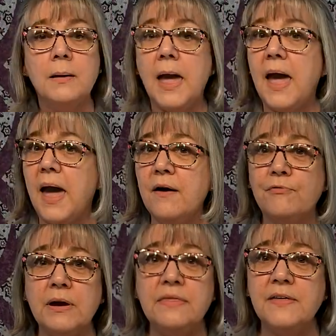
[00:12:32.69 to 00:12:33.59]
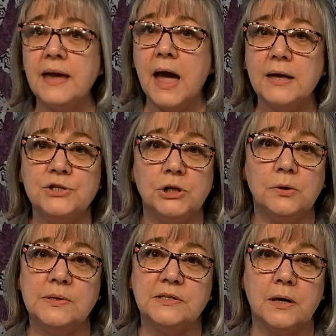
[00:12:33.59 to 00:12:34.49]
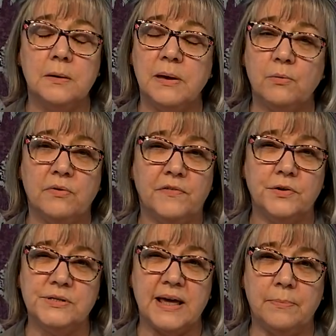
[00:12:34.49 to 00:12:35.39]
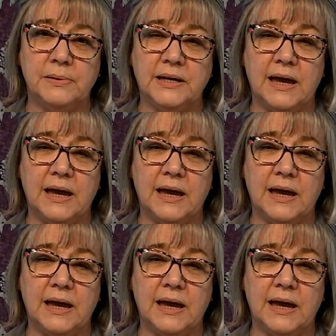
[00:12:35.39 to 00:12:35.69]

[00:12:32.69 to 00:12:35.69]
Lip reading: Everything I do is going to be reverse applique.